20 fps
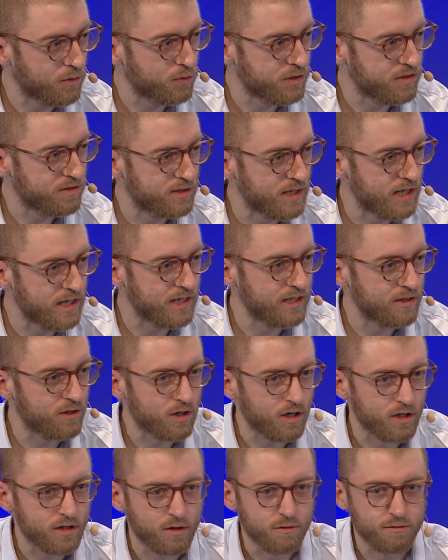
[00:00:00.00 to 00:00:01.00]
We still need
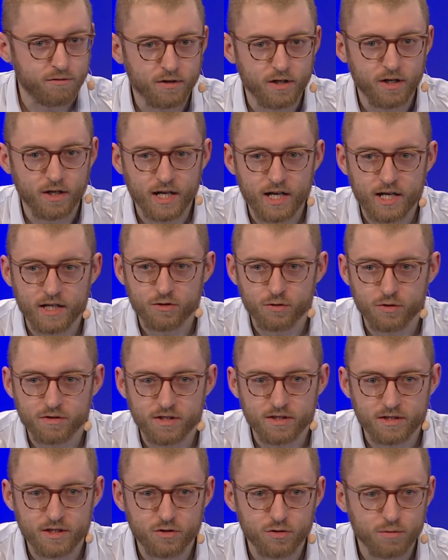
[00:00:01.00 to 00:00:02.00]
a lot of
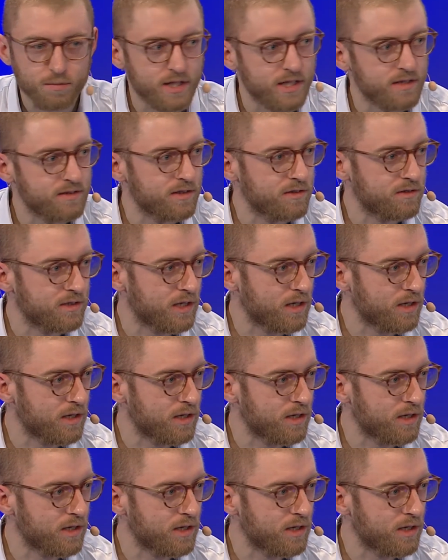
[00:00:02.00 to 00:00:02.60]
electricity to make this